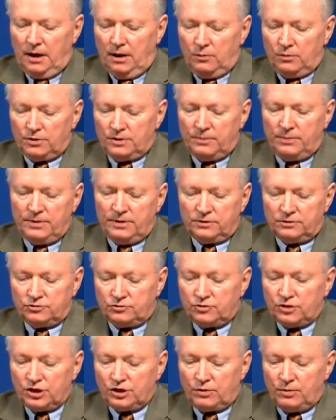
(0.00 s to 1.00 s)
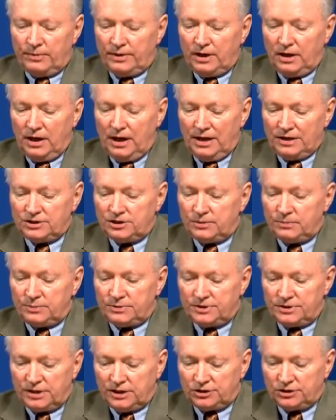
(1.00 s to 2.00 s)
with the bill to decriminalize the
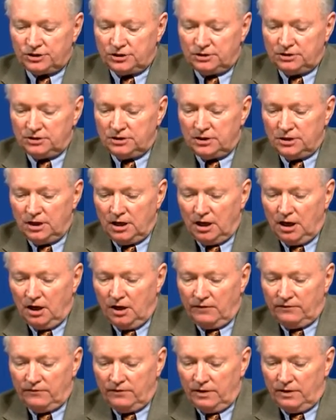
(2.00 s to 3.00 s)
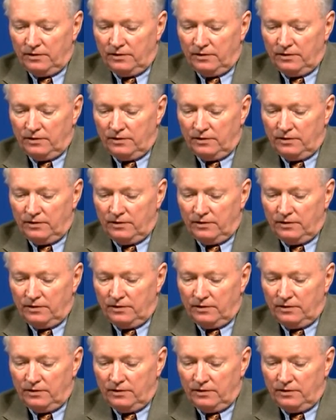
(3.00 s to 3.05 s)
possession of